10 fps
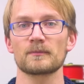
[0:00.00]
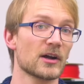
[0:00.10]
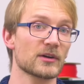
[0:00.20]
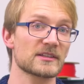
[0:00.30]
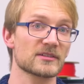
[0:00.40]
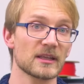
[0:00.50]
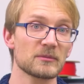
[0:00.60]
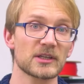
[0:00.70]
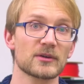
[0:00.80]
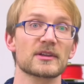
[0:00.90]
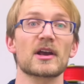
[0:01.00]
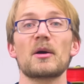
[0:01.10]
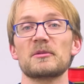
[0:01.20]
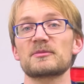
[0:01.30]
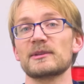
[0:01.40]
Alright, so let me know in the
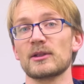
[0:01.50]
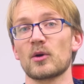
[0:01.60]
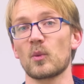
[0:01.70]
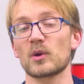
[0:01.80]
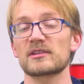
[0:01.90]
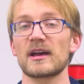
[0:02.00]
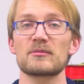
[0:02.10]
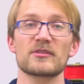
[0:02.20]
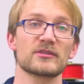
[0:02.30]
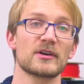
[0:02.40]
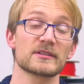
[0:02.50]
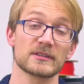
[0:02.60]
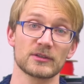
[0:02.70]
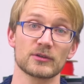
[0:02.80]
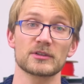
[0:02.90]
comments below what type of nozzle
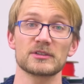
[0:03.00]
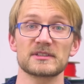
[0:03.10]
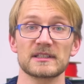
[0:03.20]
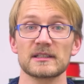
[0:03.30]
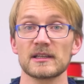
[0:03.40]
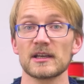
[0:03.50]
you're using.